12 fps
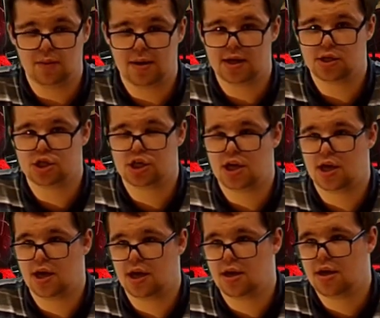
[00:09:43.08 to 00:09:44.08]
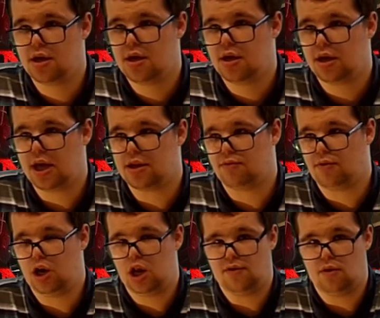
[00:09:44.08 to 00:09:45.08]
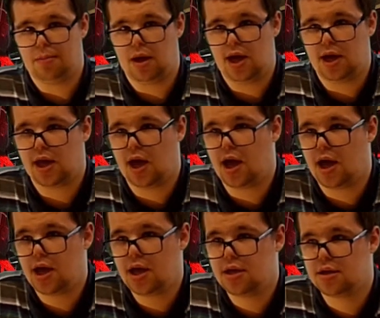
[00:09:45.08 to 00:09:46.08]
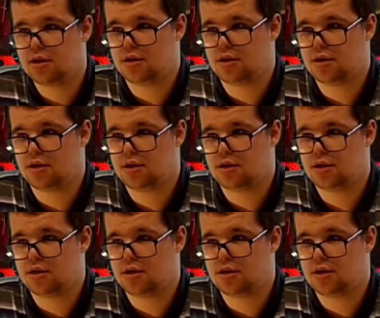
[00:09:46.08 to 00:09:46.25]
when she gets run over by a car,